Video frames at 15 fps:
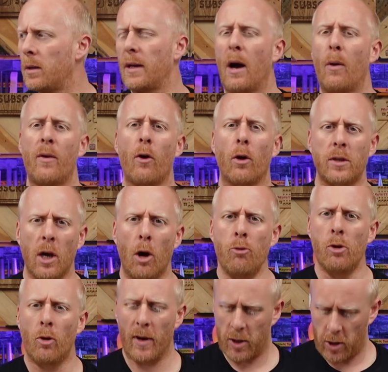Yeah, we've got
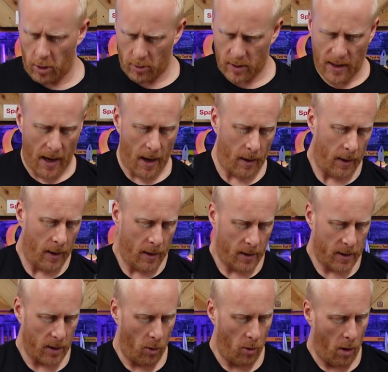tonal issues there.
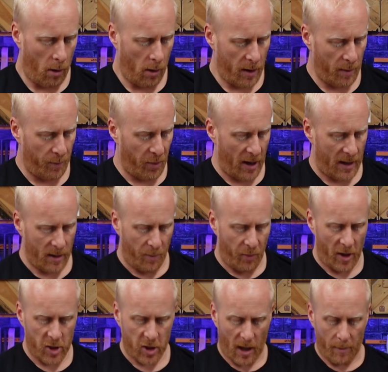So I'm going to bring the
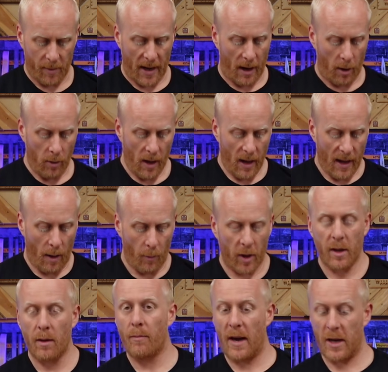bridge up now. And we're
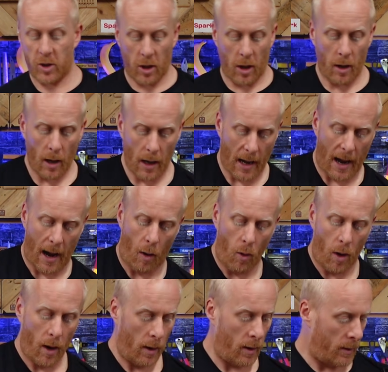going to measure
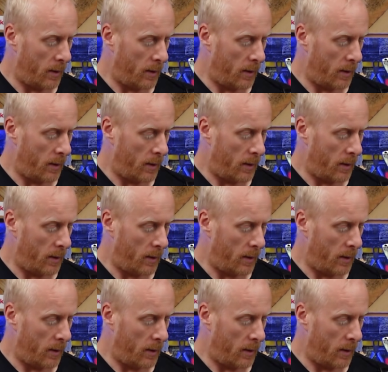our